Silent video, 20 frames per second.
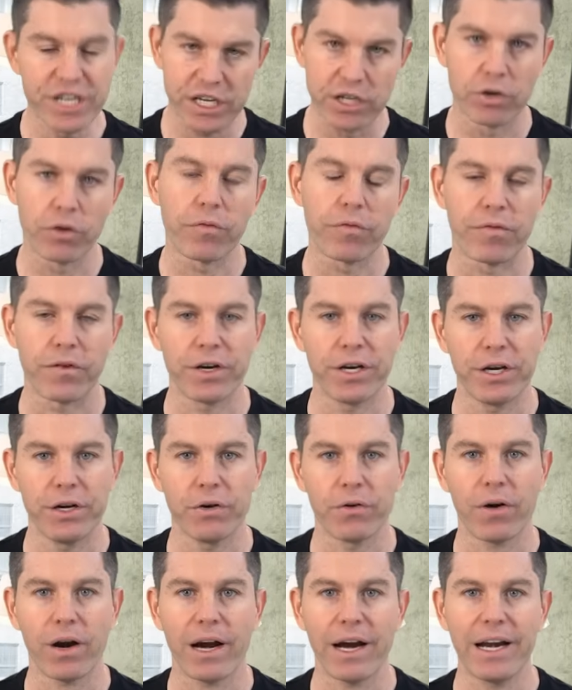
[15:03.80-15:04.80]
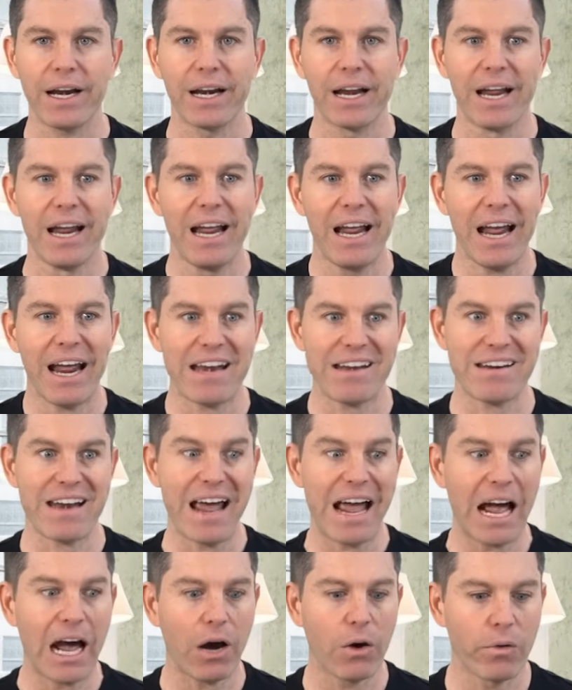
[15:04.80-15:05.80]
deal for you, right? And
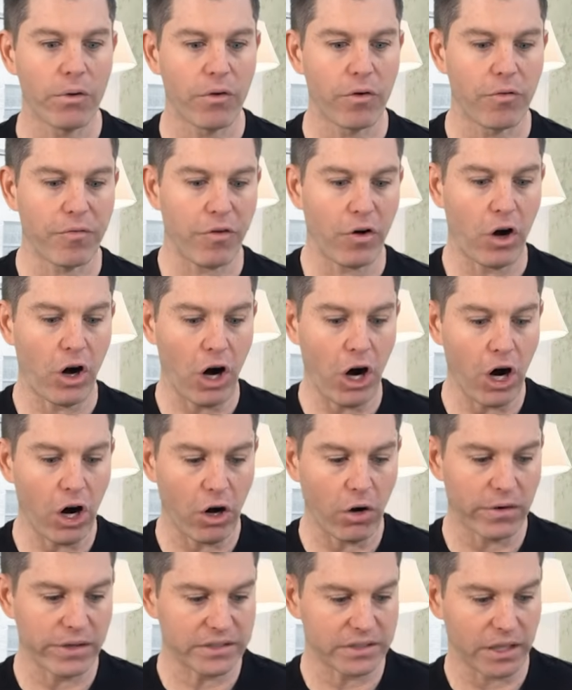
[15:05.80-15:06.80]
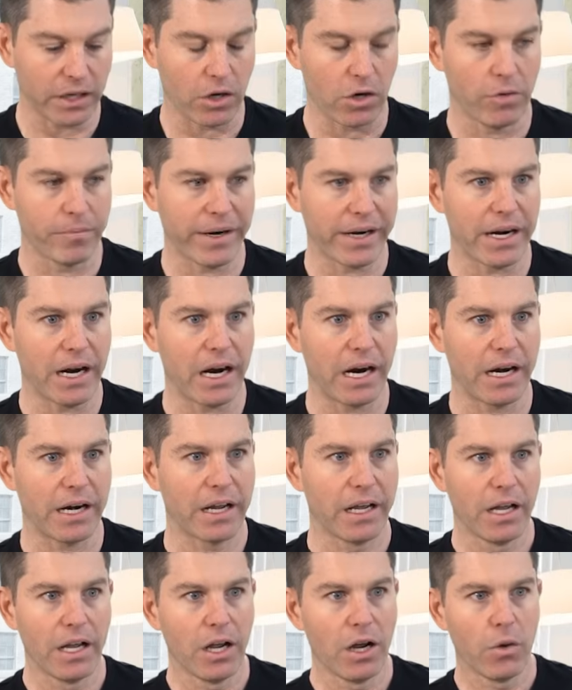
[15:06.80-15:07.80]
now for her, it's like, oh my
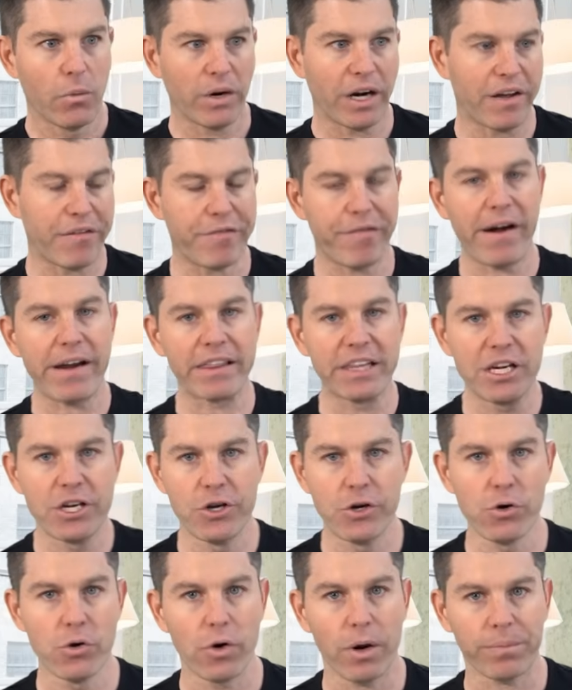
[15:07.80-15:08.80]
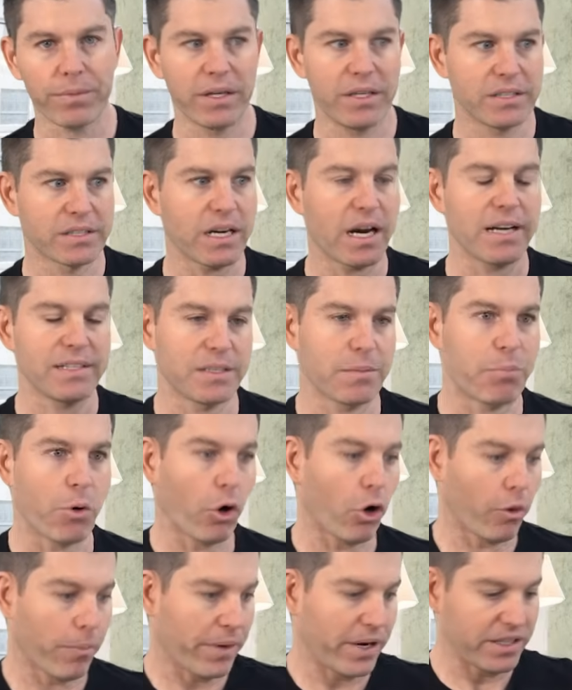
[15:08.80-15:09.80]
God, when I finally do go up to this guy's
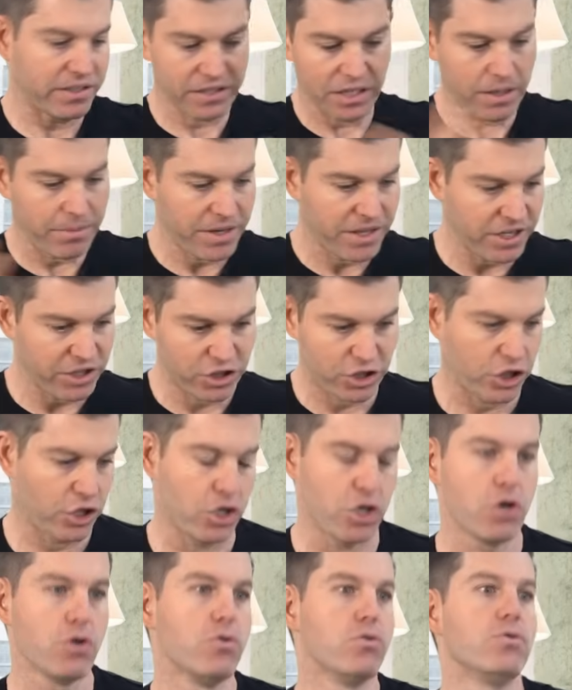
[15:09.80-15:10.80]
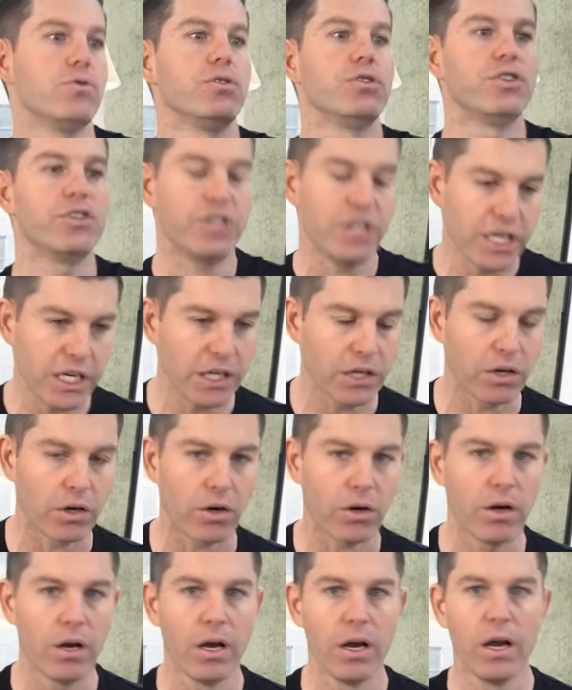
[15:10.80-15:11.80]
apartment, it's gonna be this huge
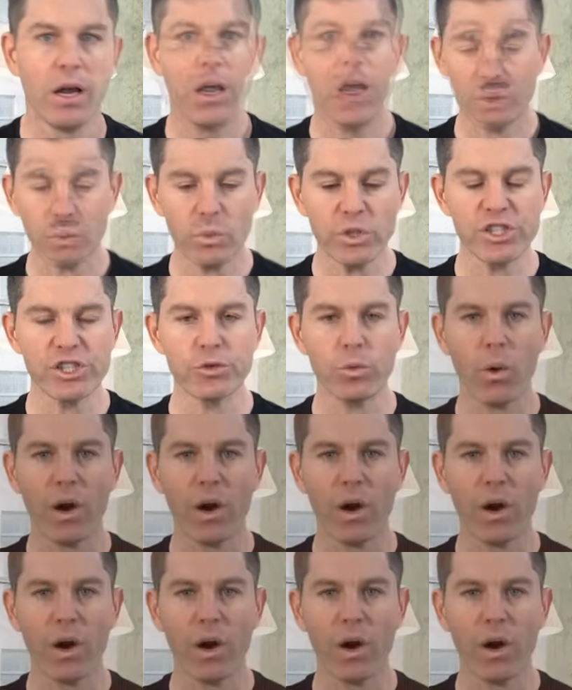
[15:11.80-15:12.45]
deal. Which is